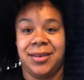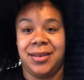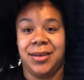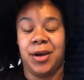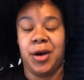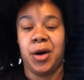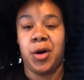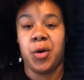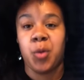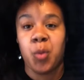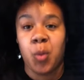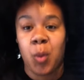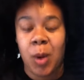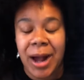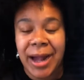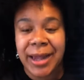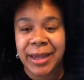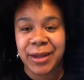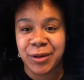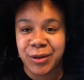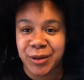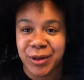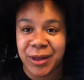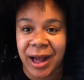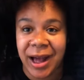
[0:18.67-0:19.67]
a
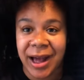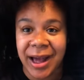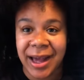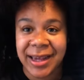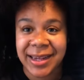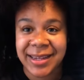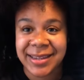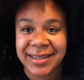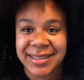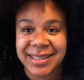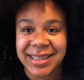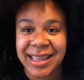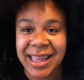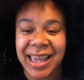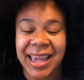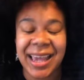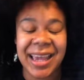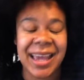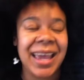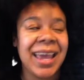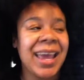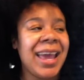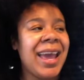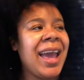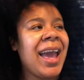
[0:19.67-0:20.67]
while guys.
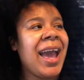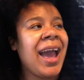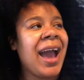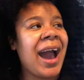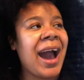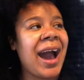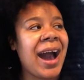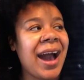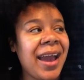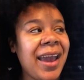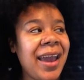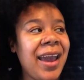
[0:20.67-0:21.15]
Like I